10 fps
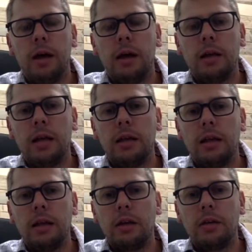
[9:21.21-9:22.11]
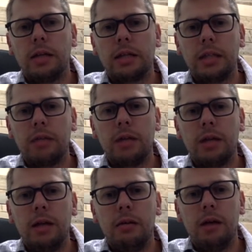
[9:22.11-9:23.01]
and they don't
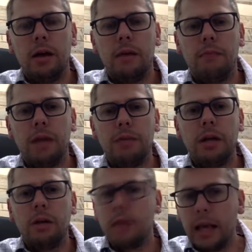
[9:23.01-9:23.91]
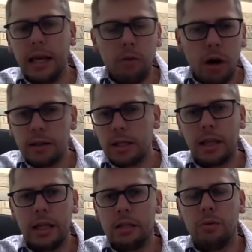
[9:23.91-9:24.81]
necessarily maybe know the keywords that
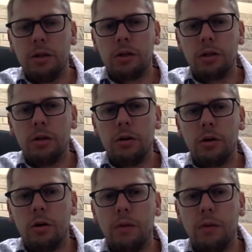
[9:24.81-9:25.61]
they need to put into Google,